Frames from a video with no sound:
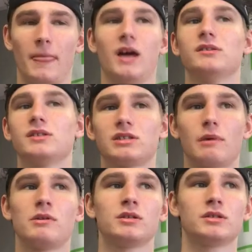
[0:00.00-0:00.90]
I listen to my
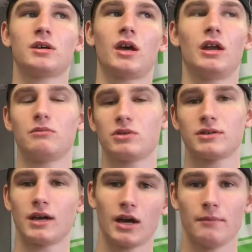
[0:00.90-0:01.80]
music and I'm just
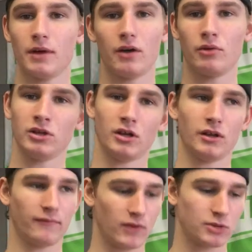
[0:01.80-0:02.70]
like I'm not really on
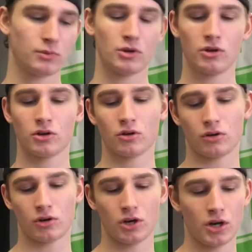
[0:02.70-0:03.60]
like Facebook or